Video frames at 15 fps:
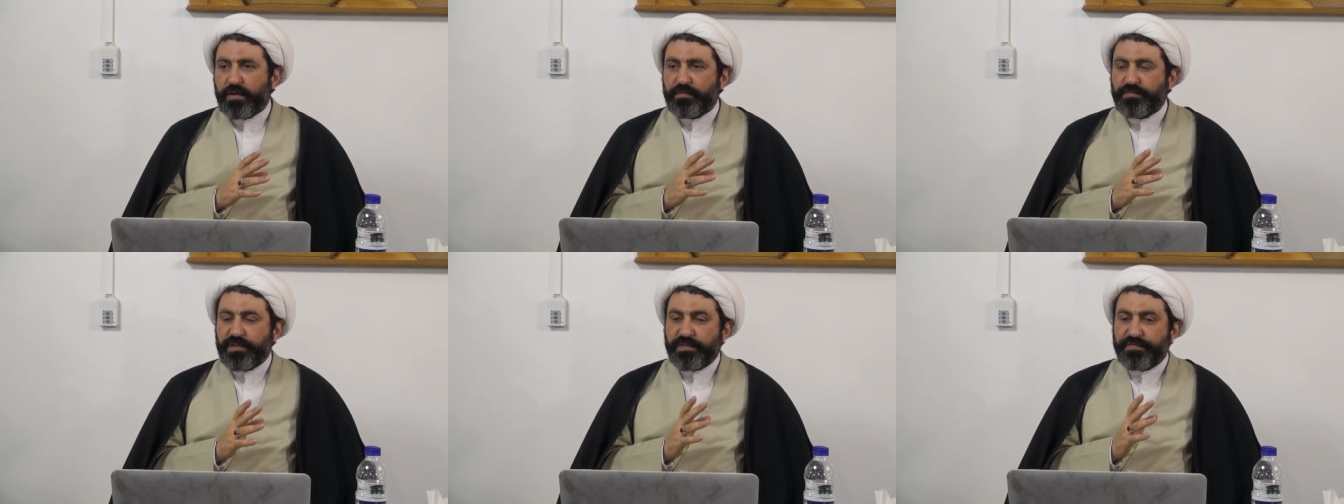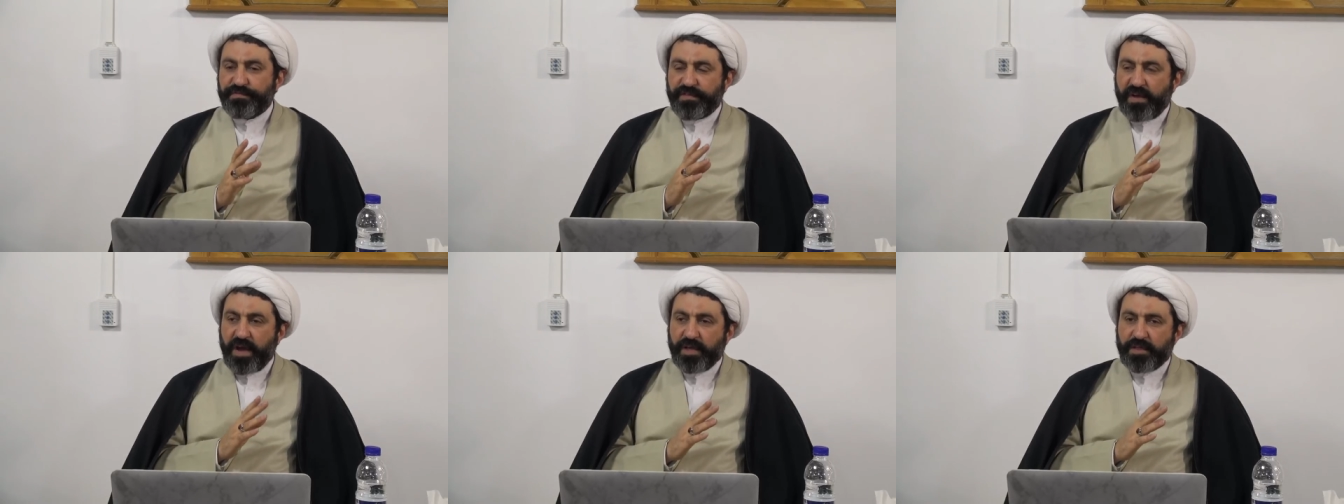We
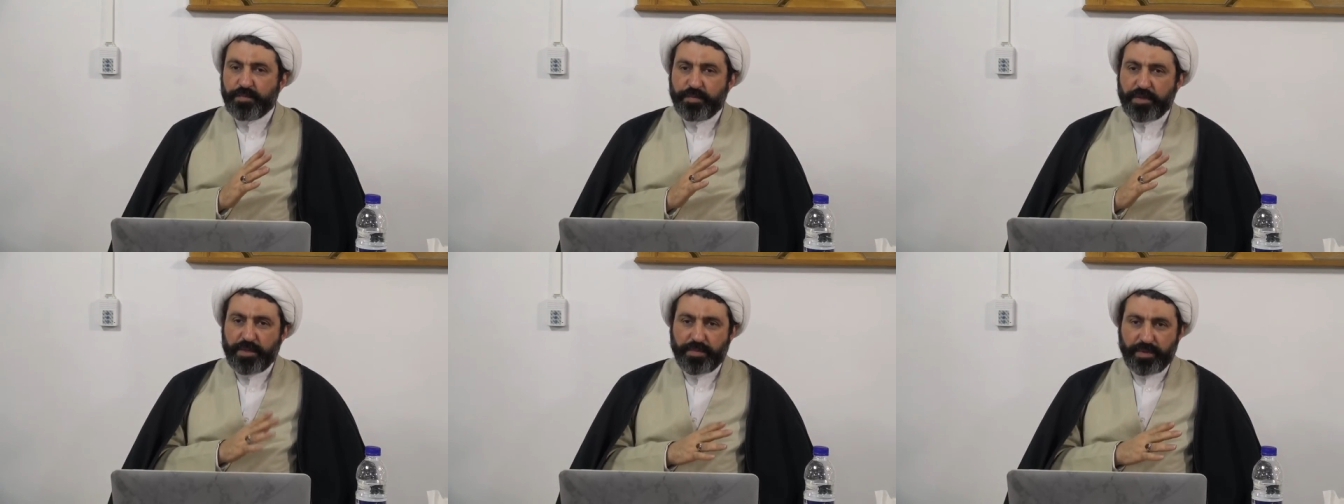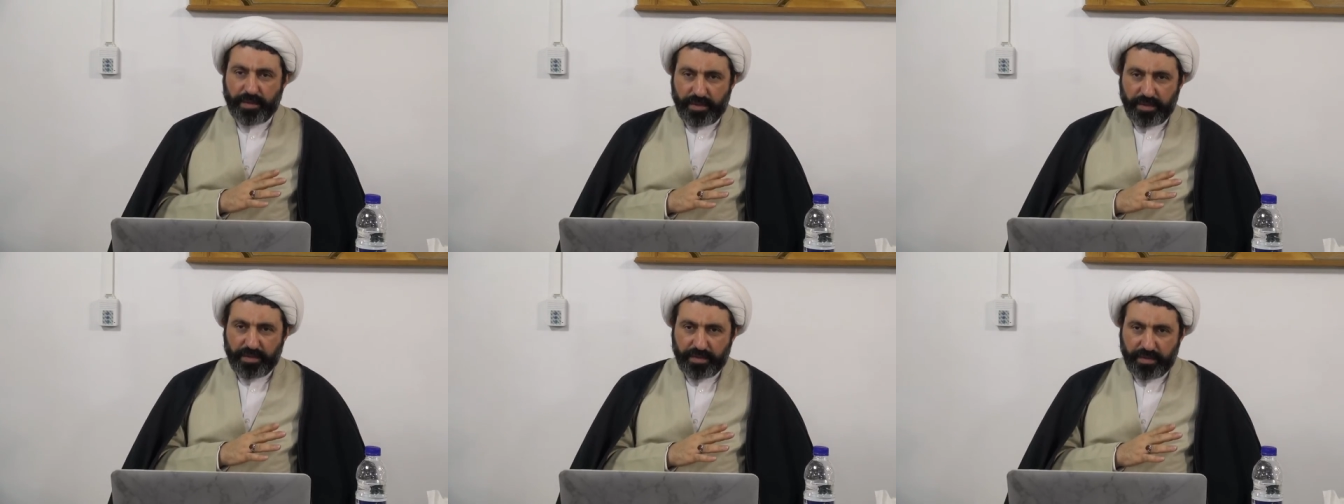find people
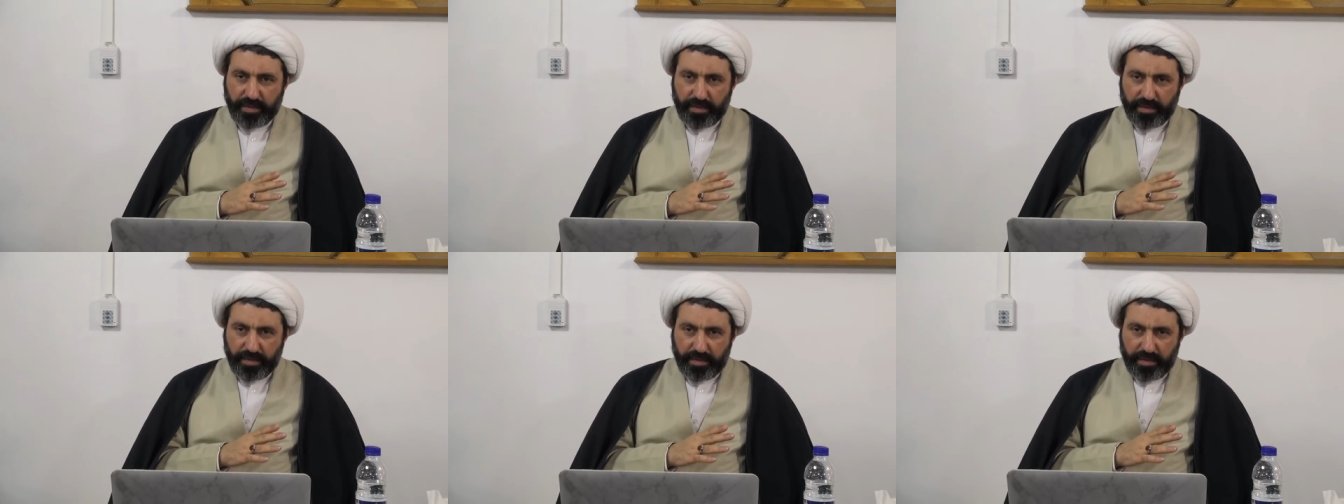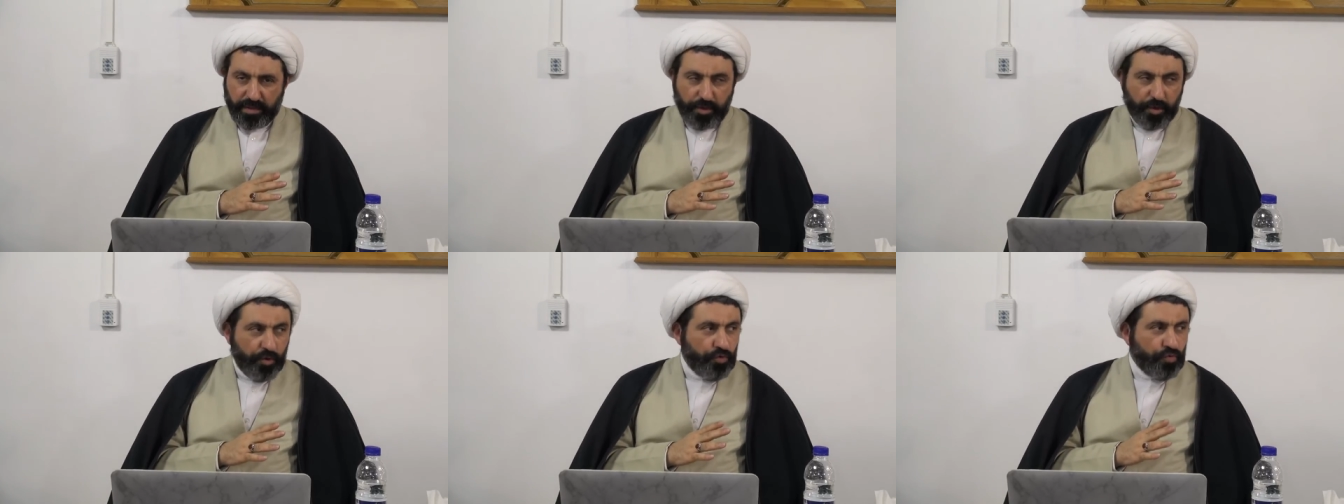
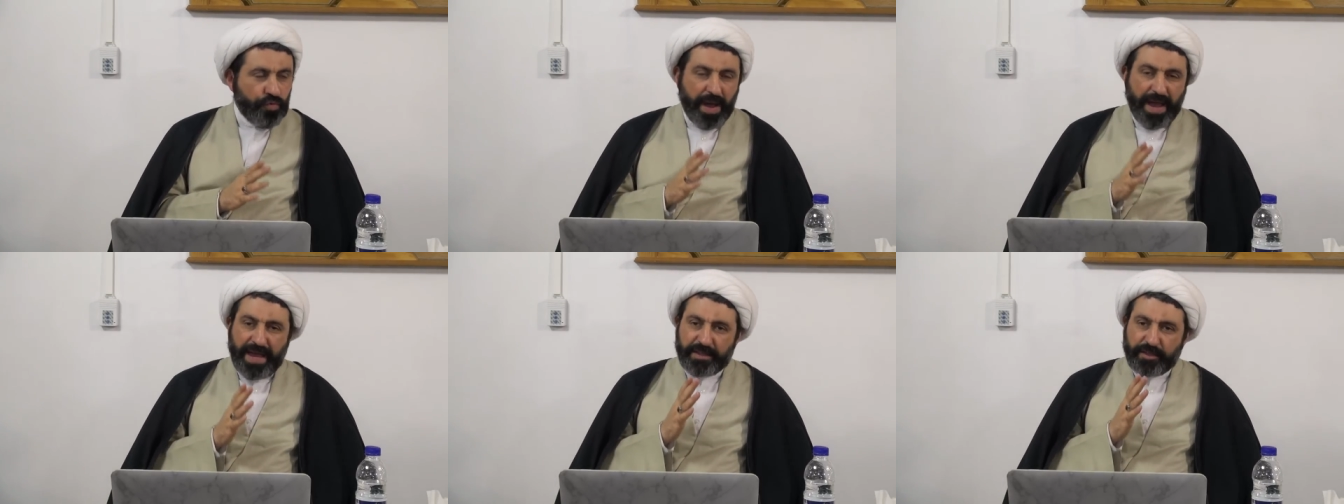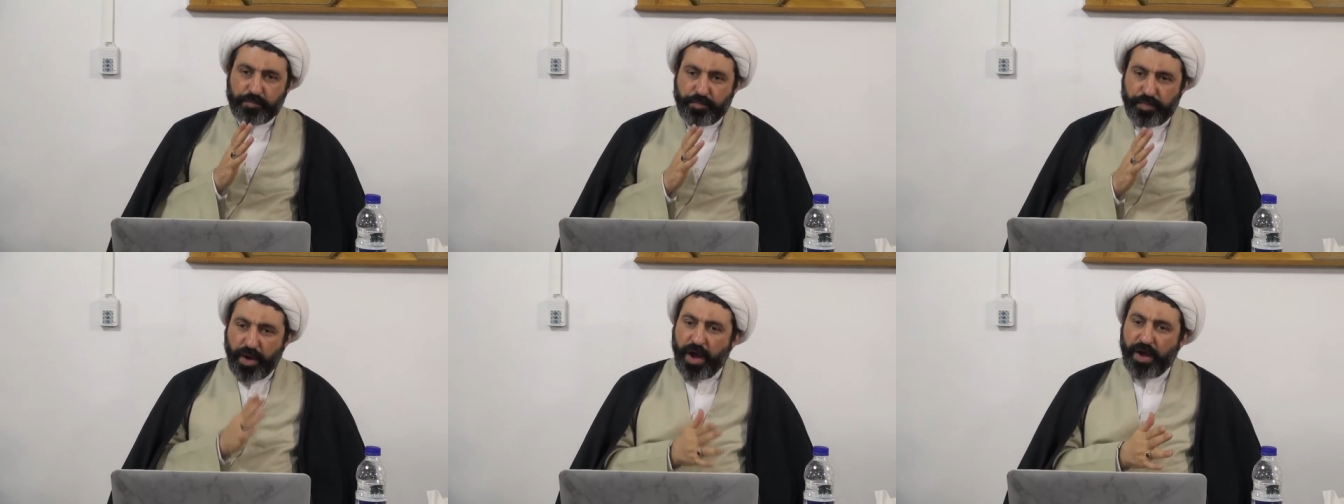who had
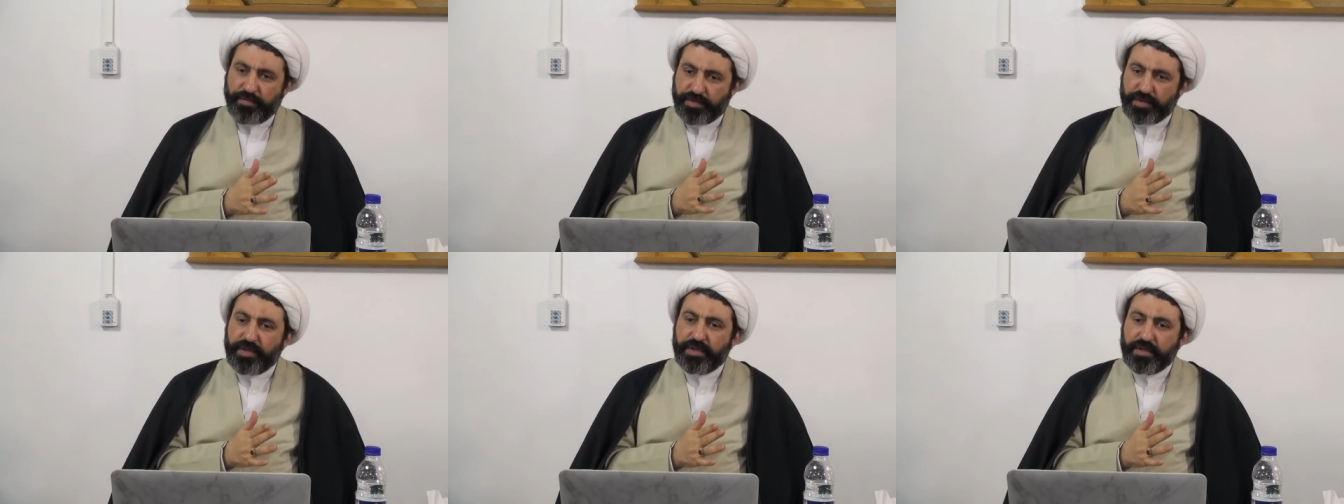power